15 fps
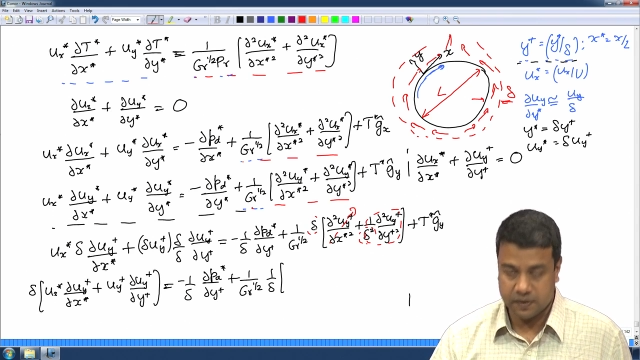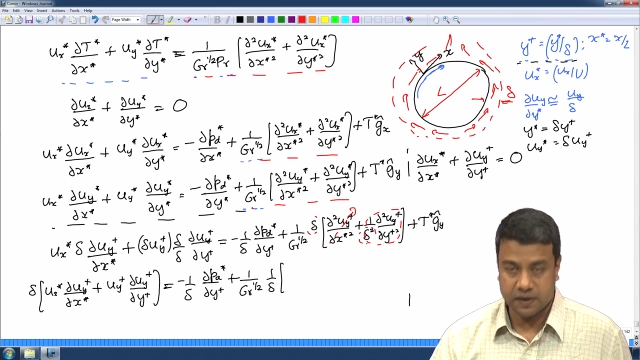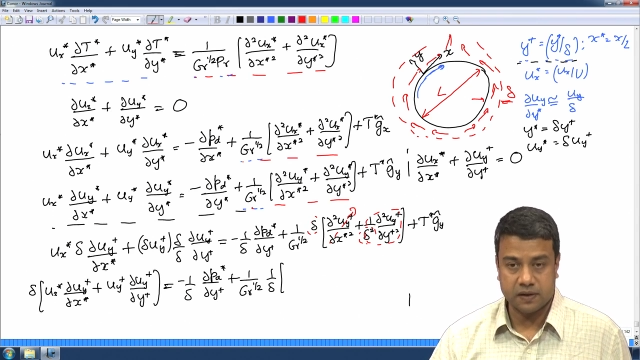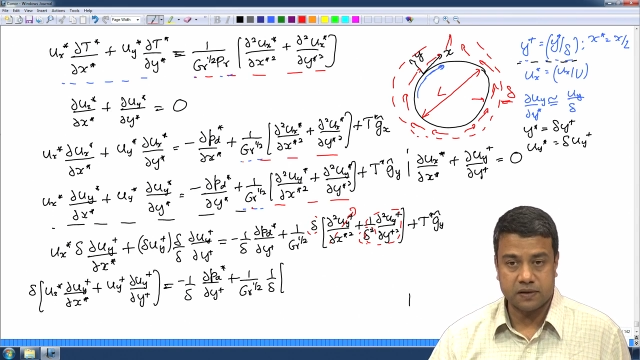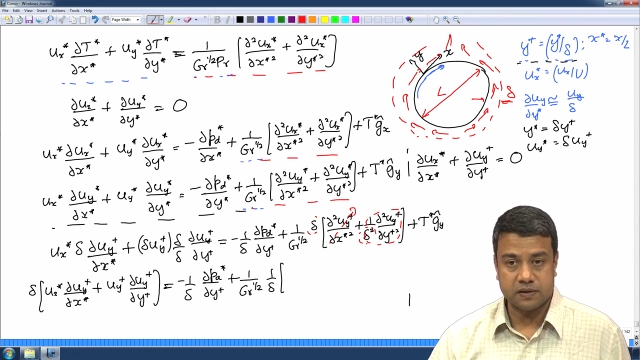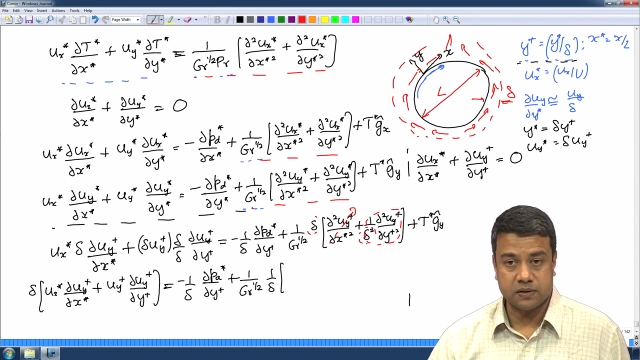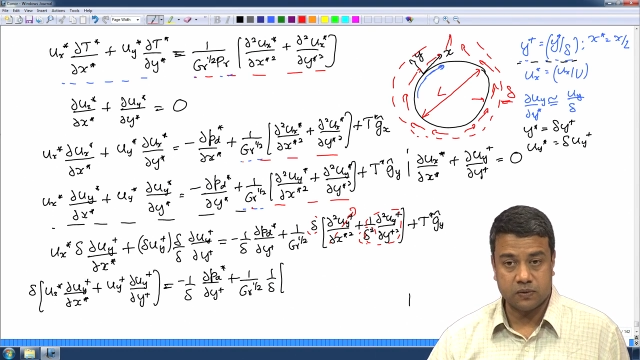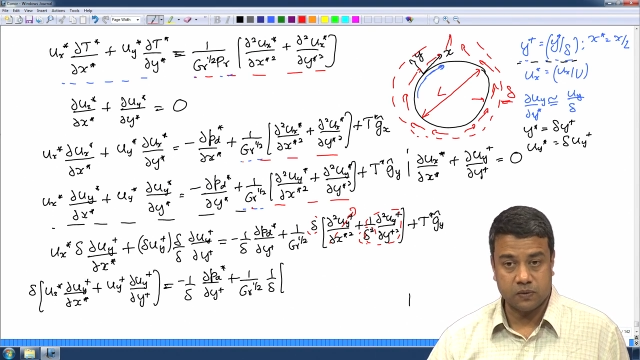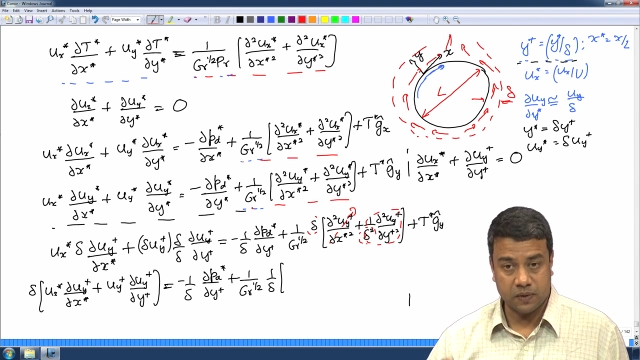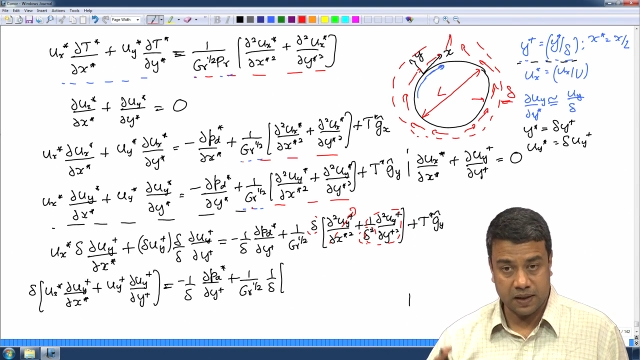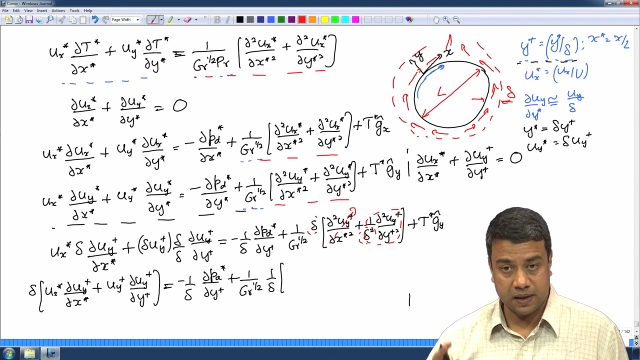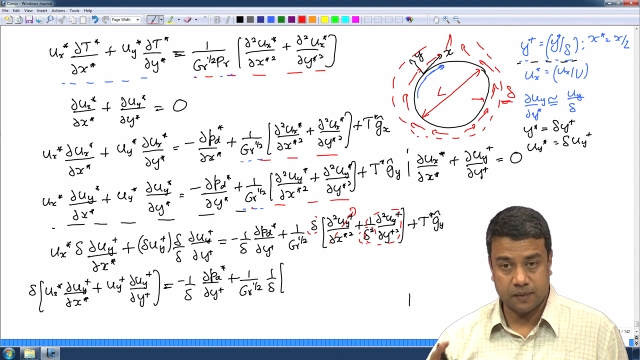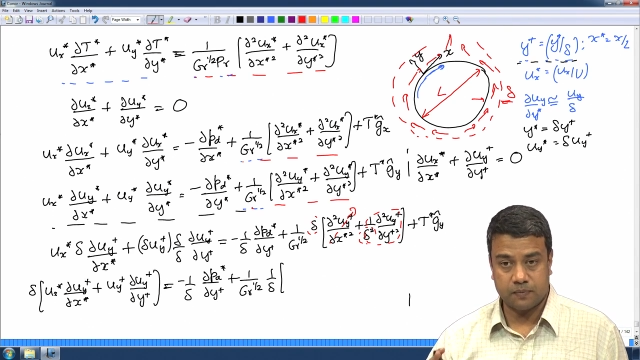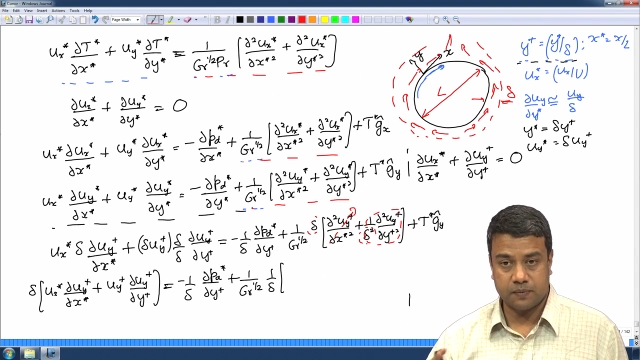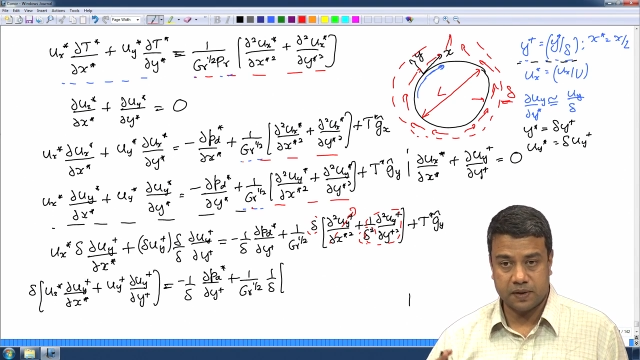because
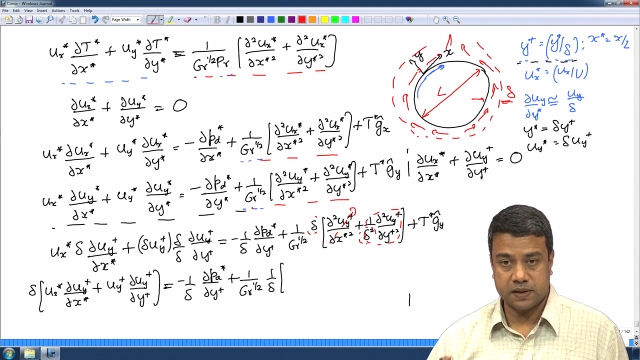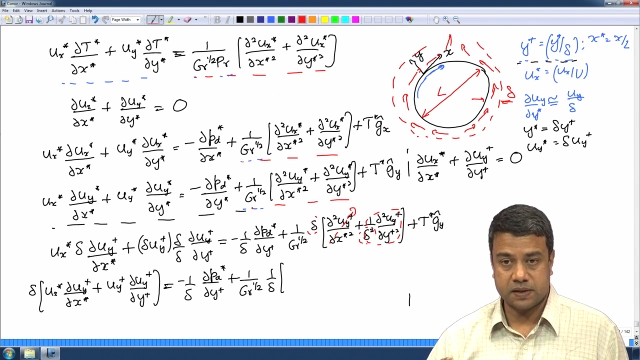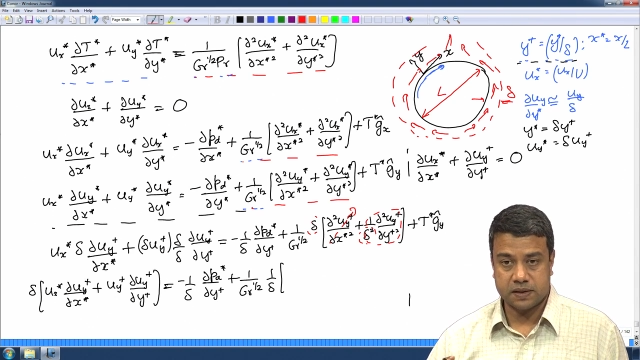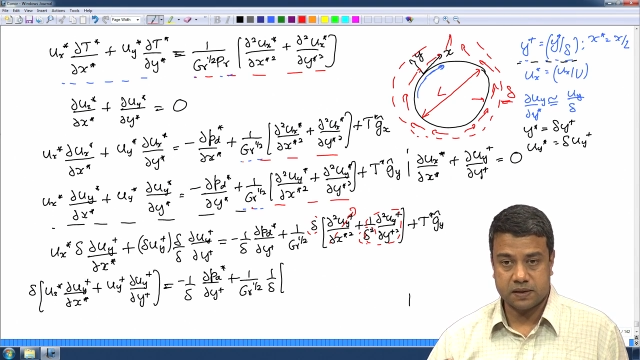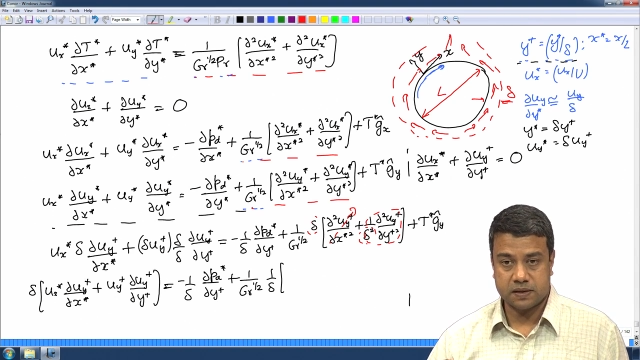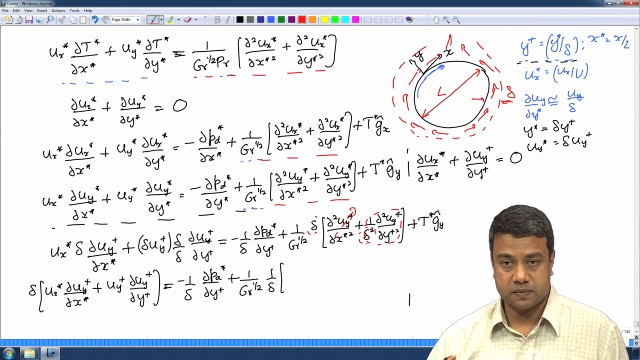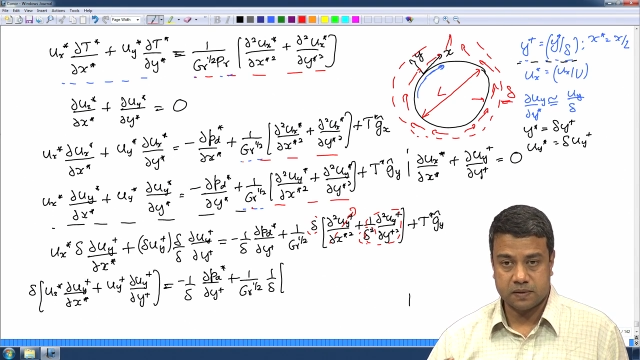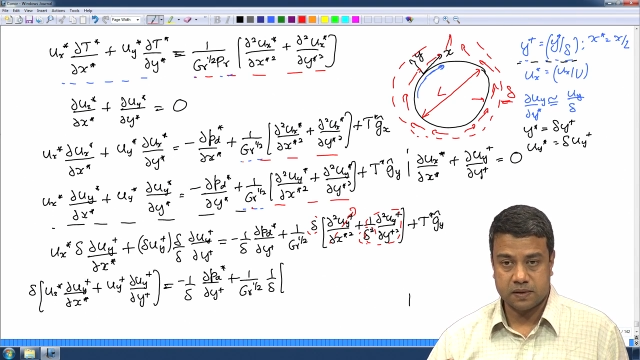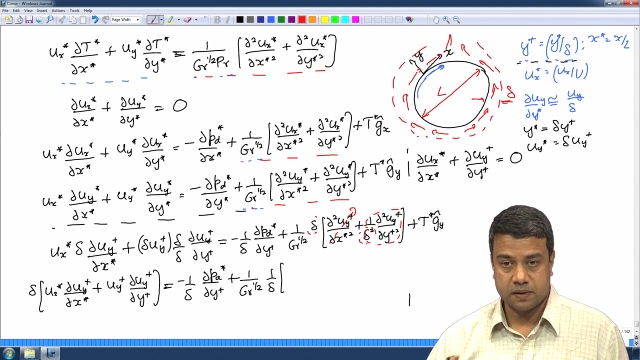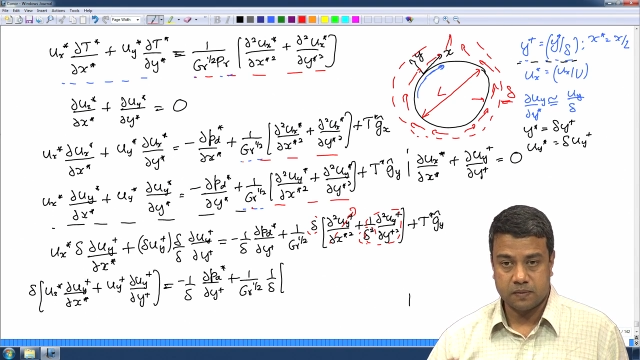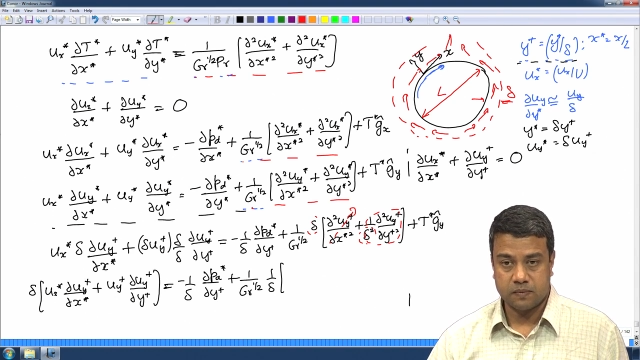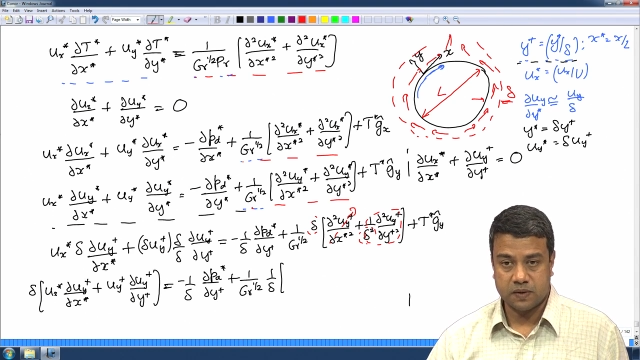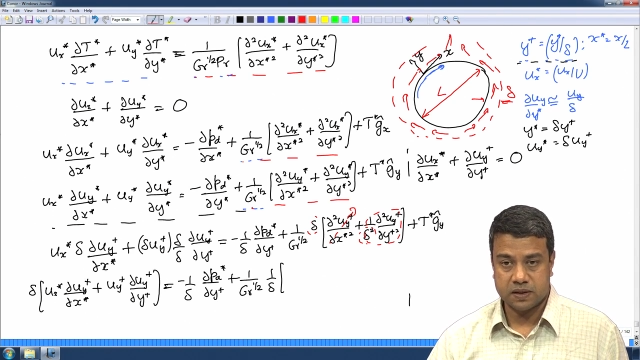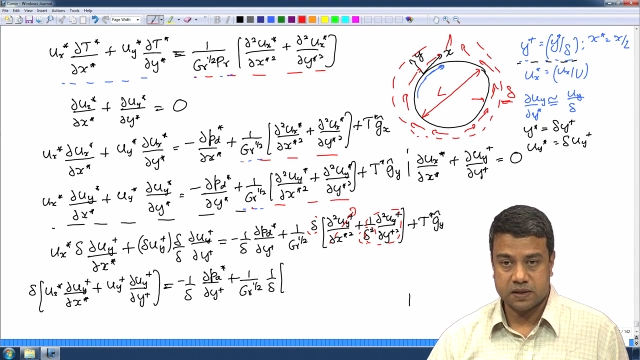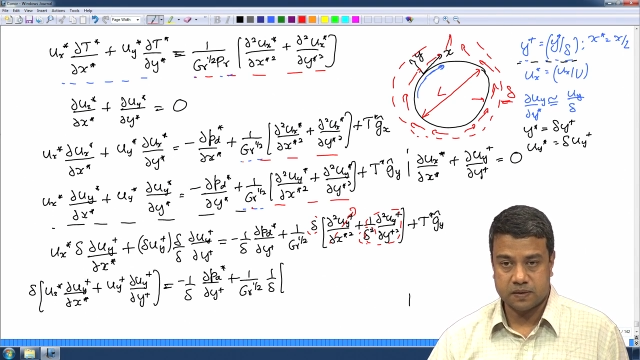uy plus is
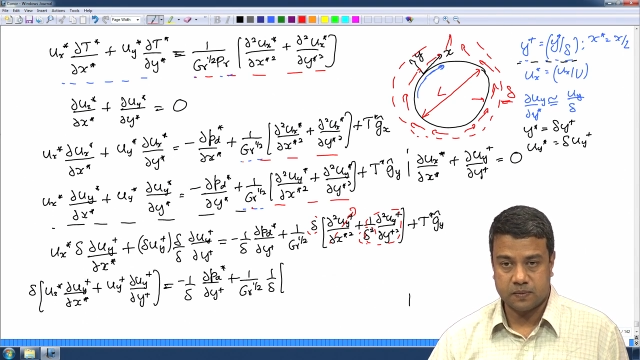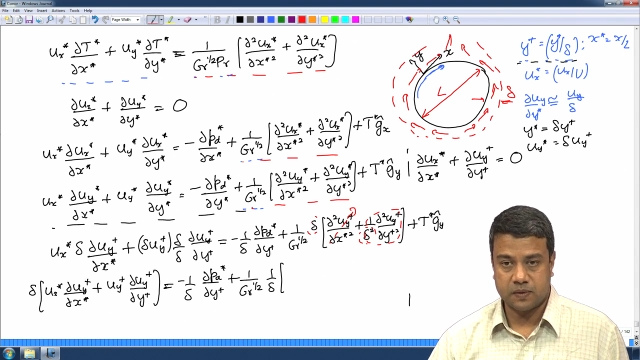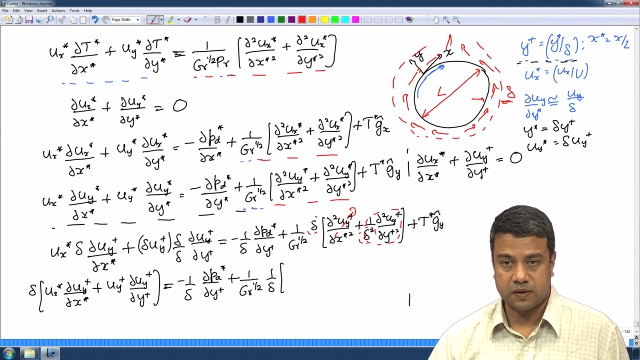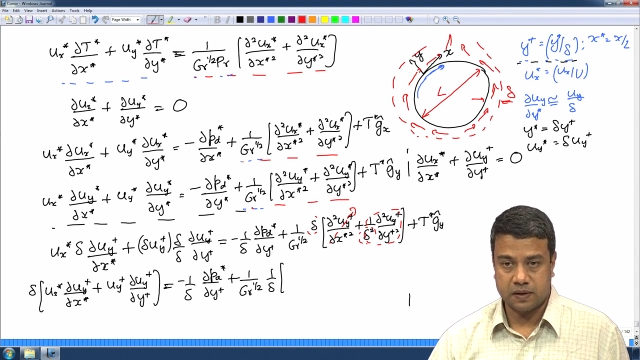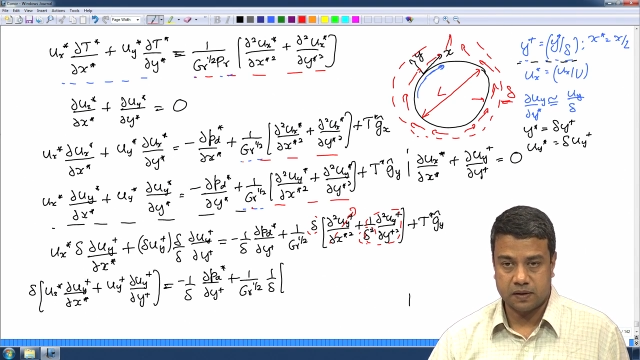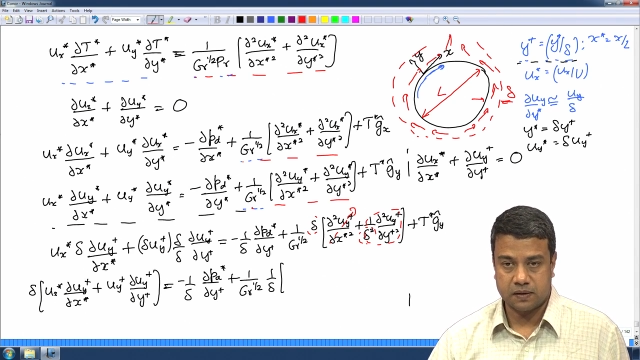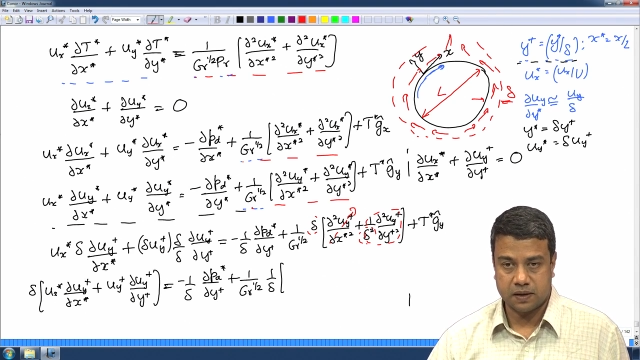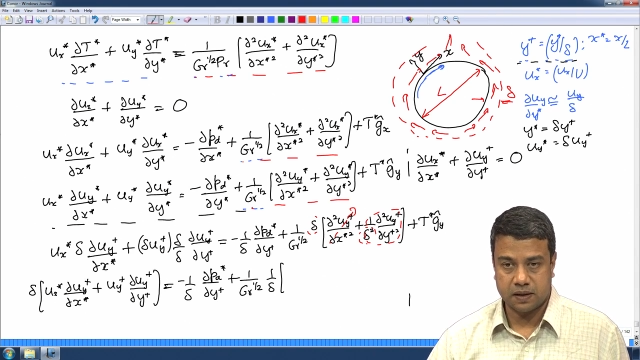much smaller,